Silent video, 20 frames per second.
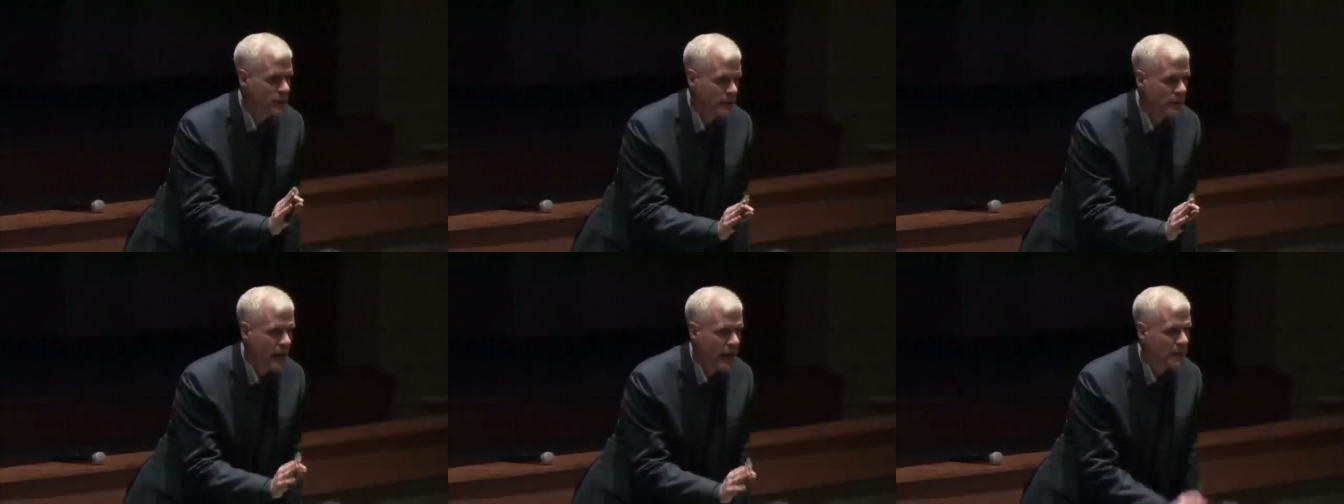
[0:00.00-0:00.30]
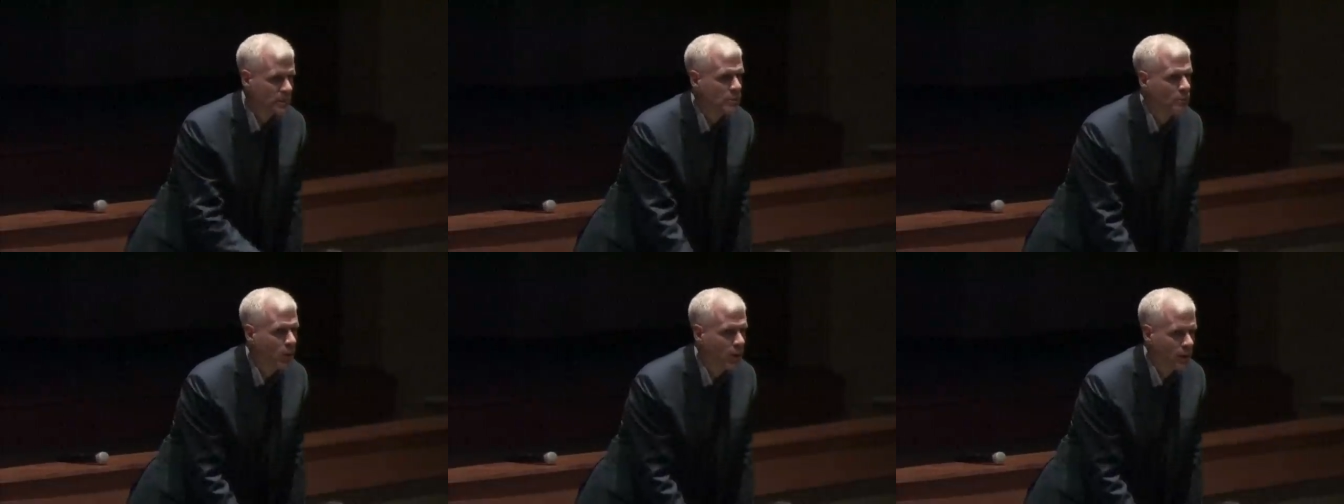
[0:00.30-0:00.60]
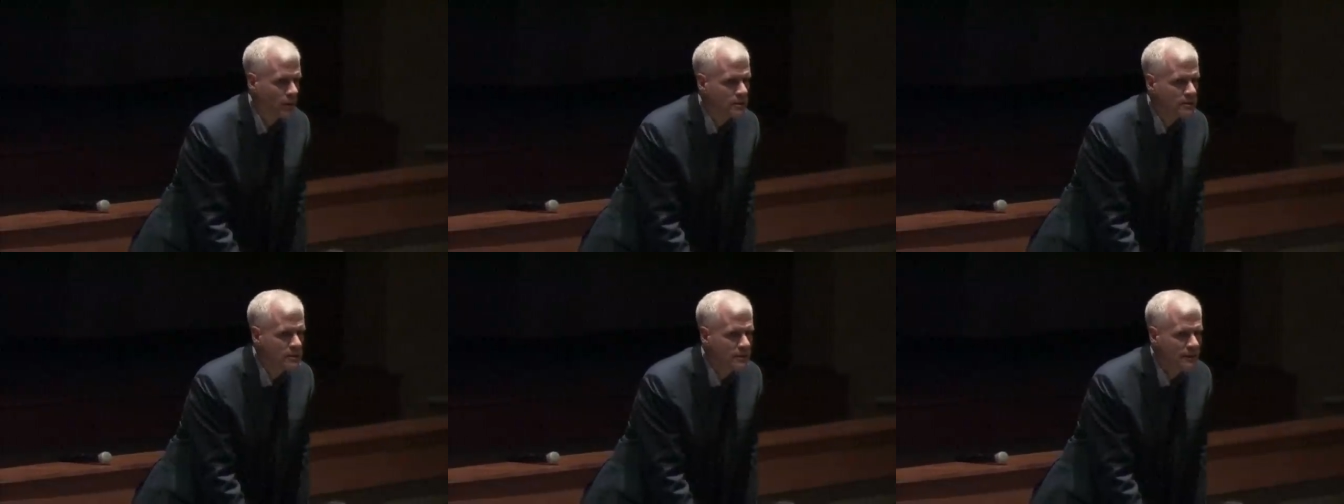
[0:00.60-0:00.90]
me, it actually
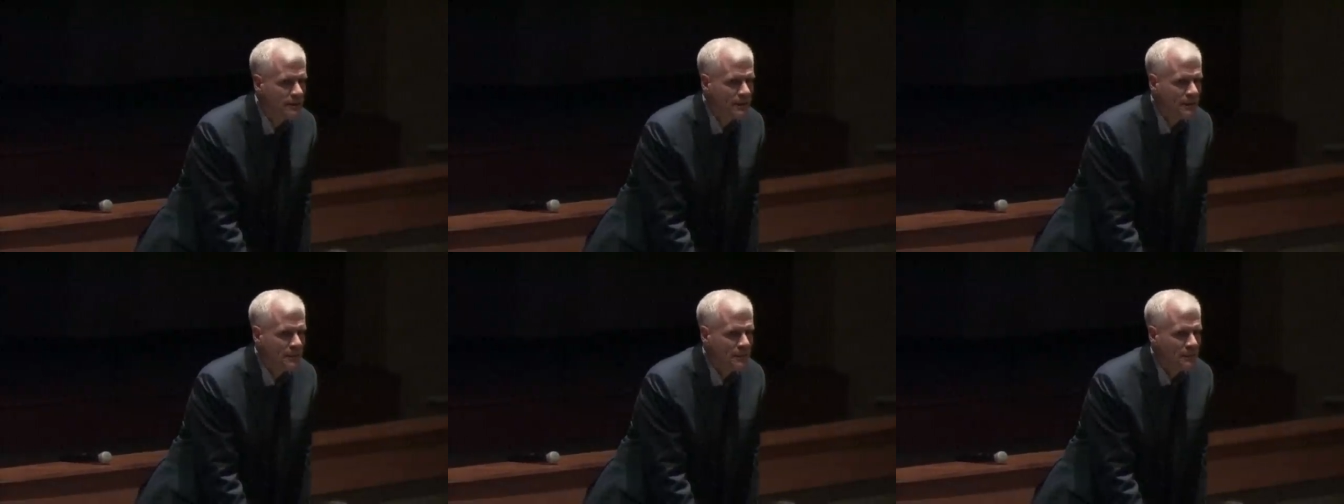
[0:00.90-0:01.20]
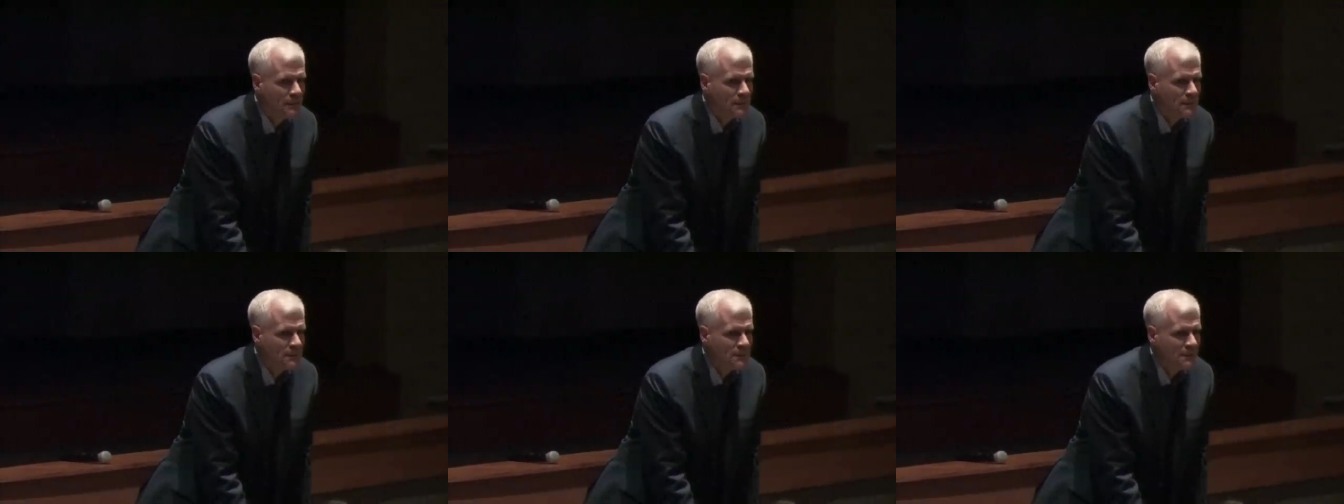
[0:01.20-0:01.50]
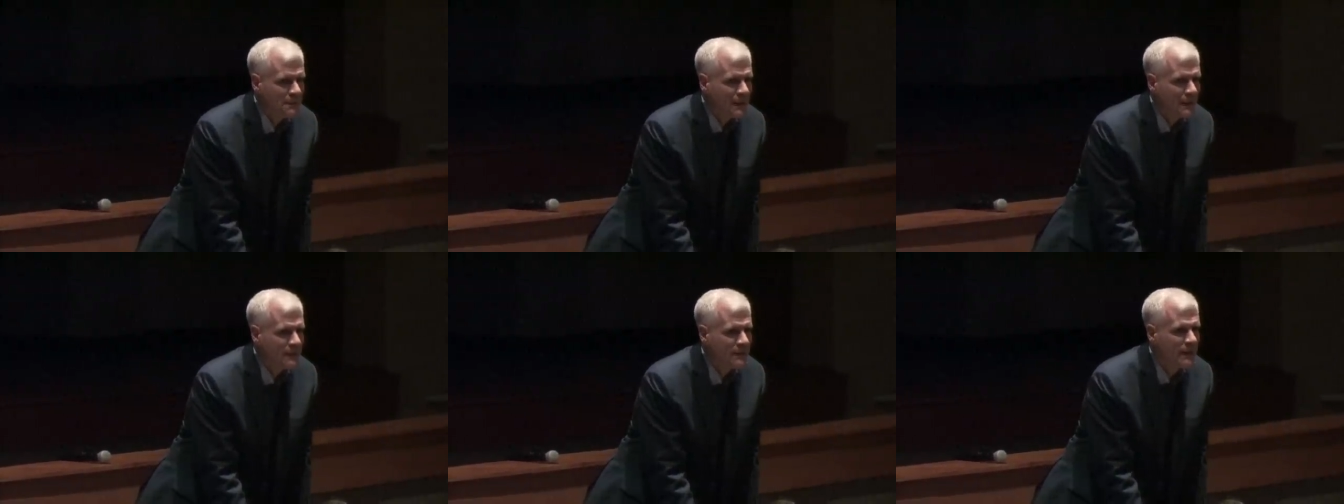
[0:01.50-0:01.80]
works.
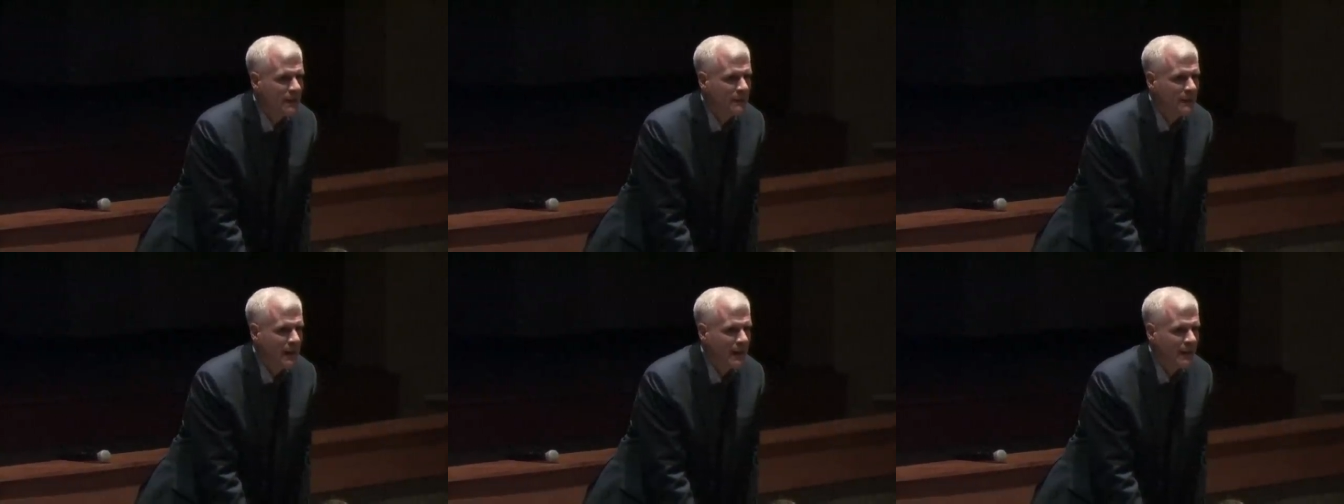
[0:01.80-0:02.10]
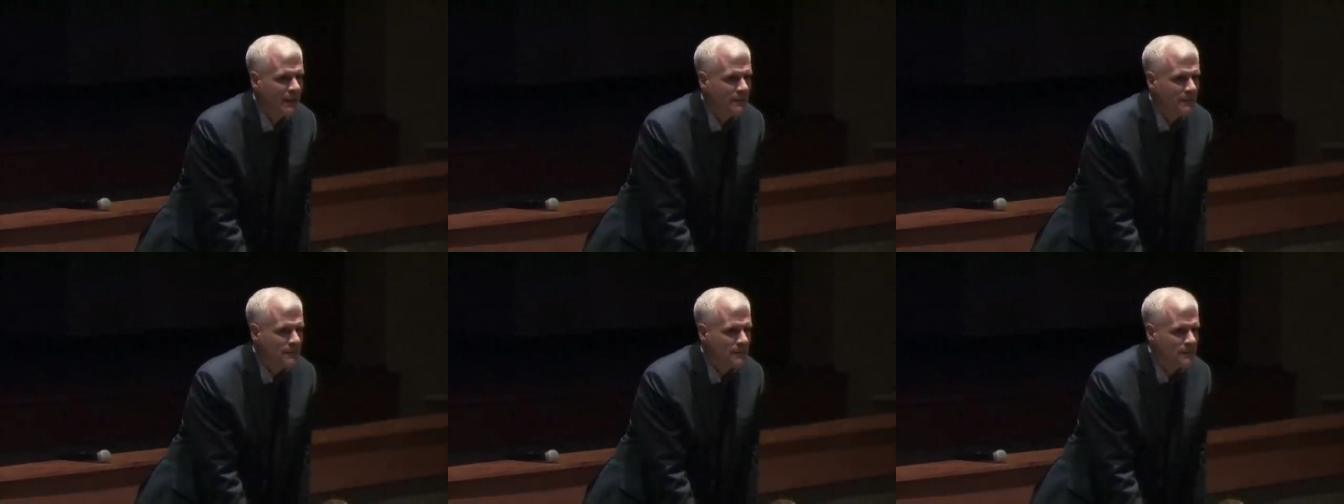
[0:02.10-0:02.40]
Think about it.